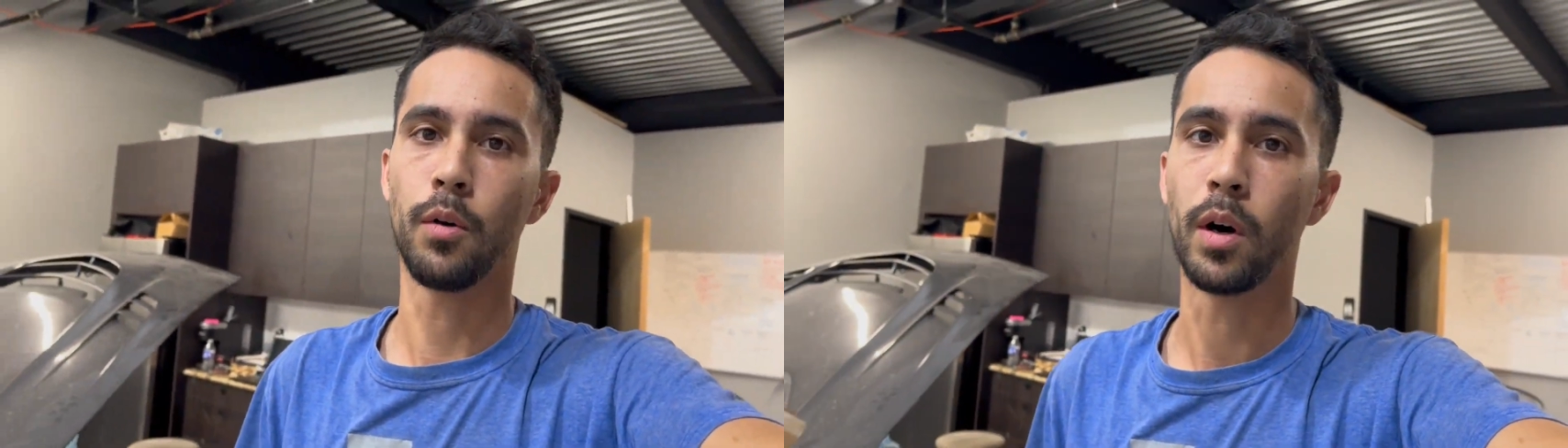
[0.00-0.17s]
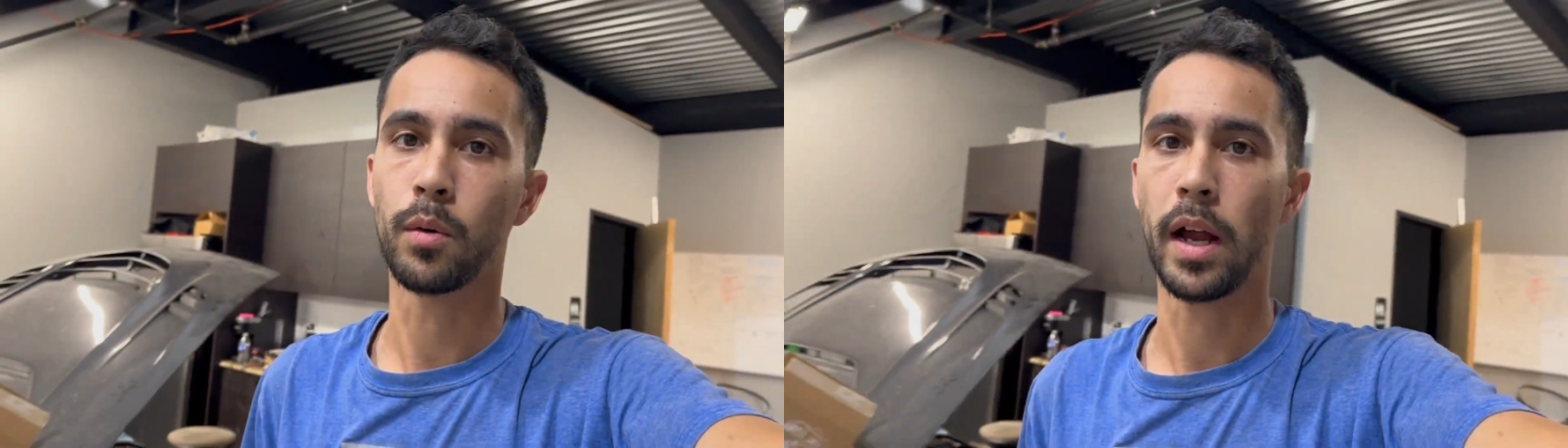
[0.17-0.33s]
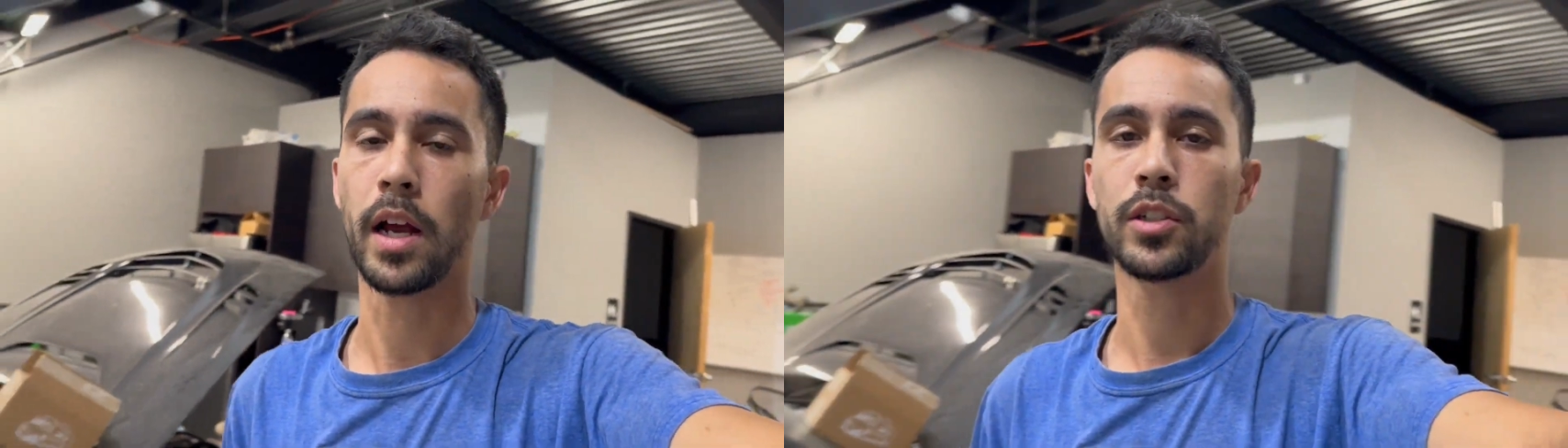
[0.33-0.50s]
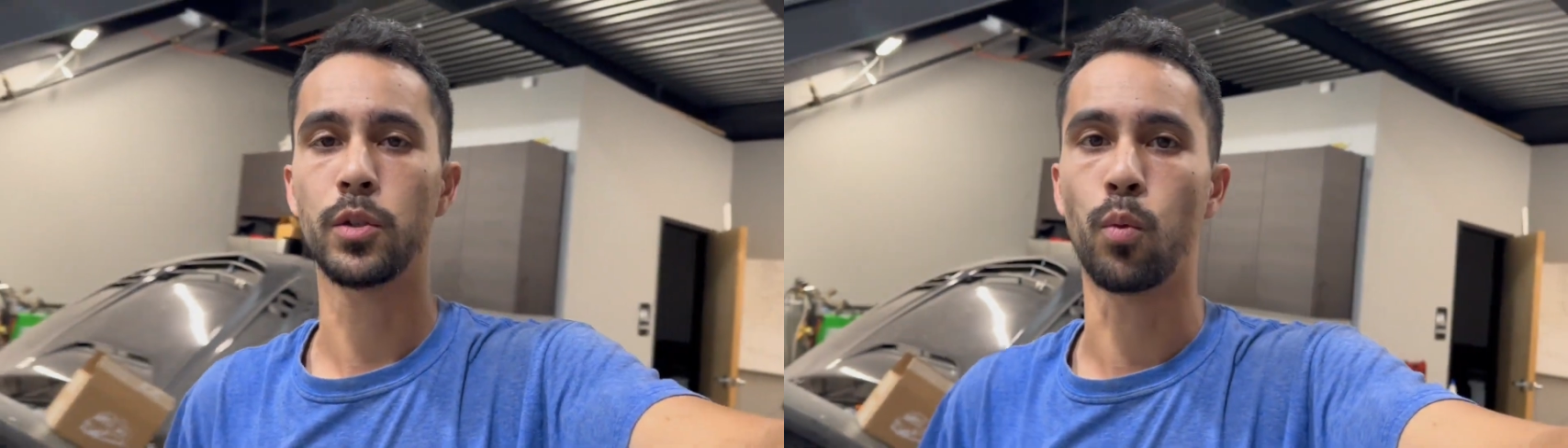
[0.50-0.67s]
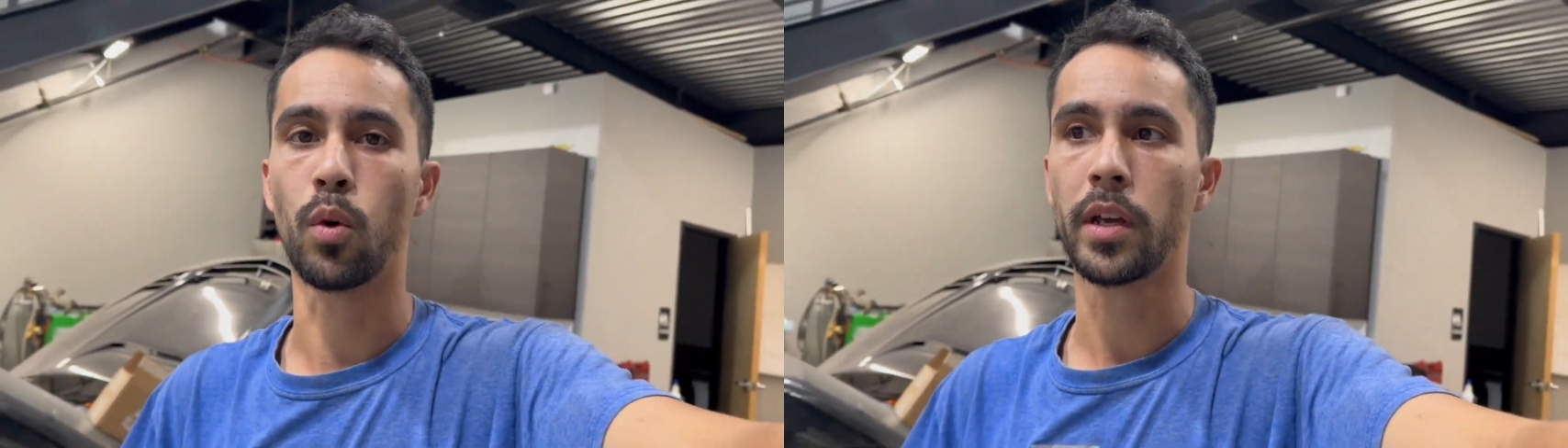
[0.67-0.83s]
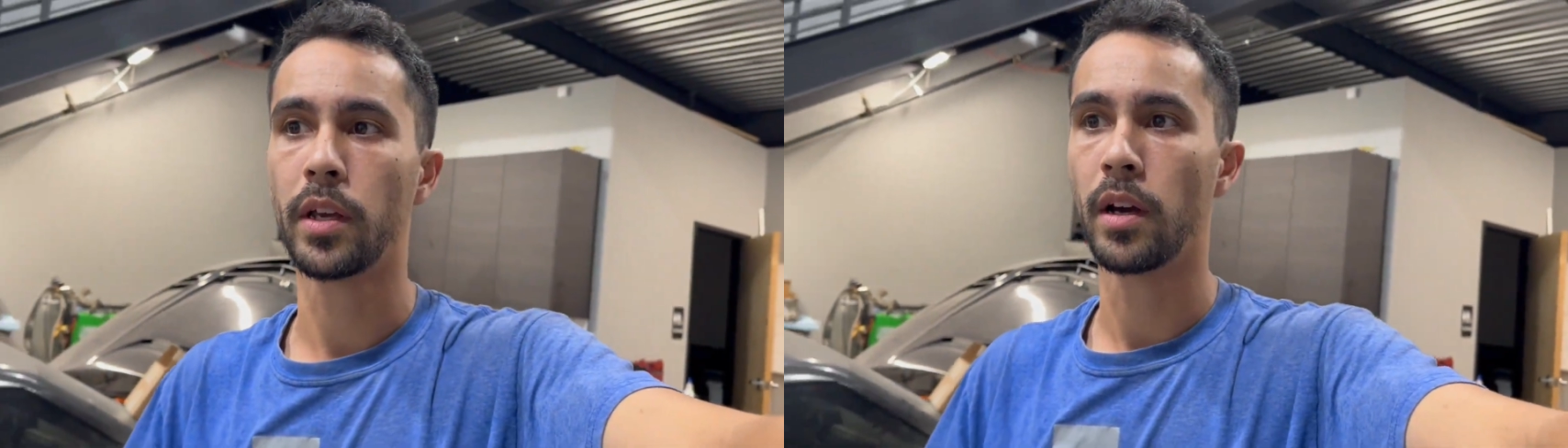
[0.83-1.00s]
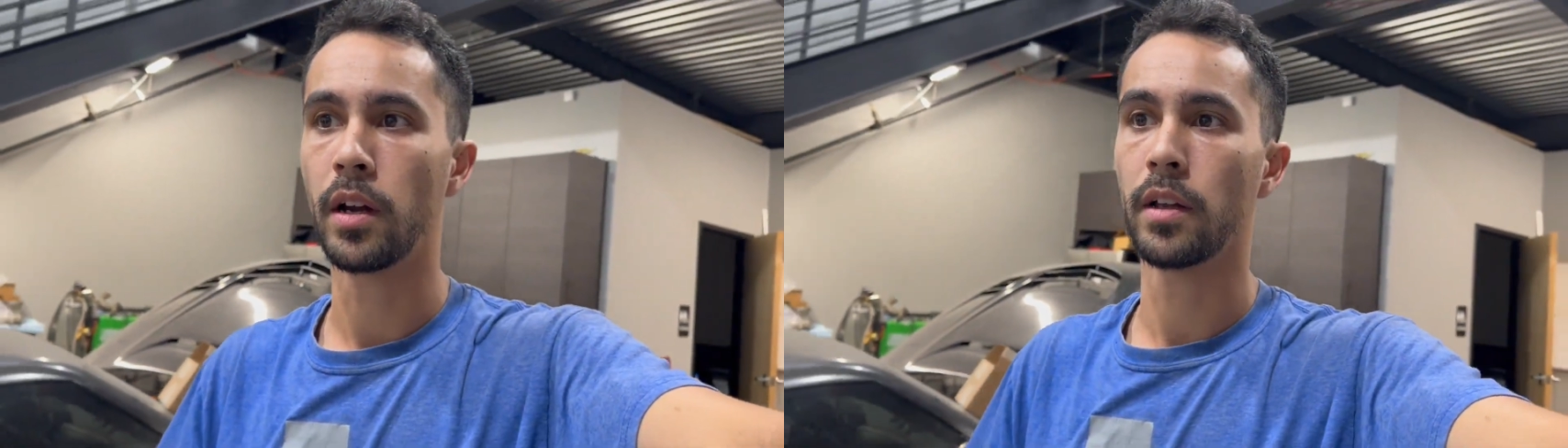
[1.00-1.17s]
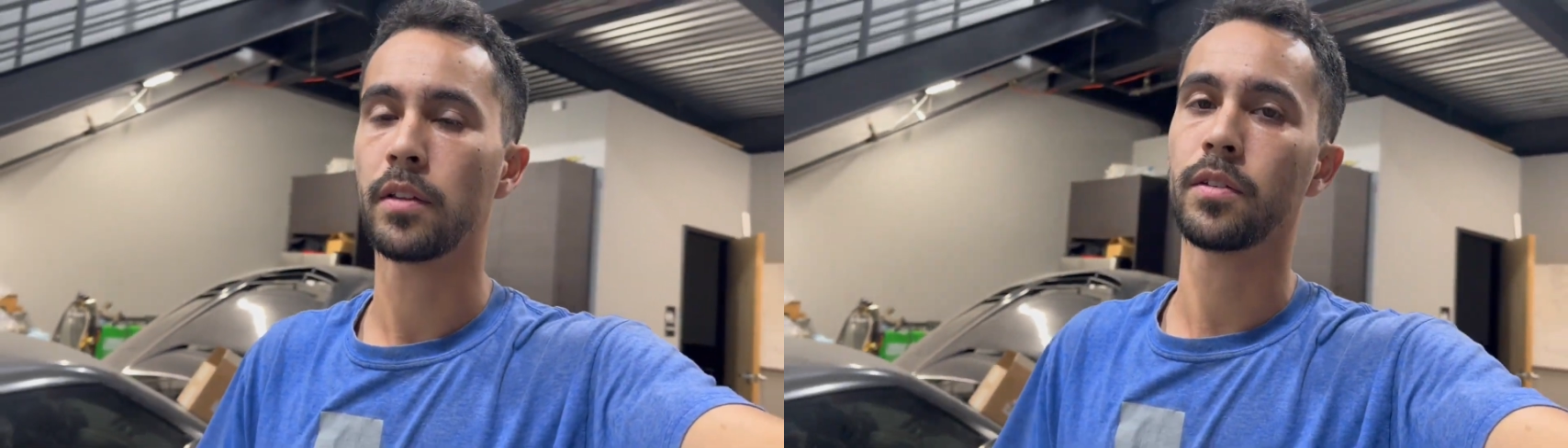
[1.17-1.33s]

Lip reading: while we're actually working on it.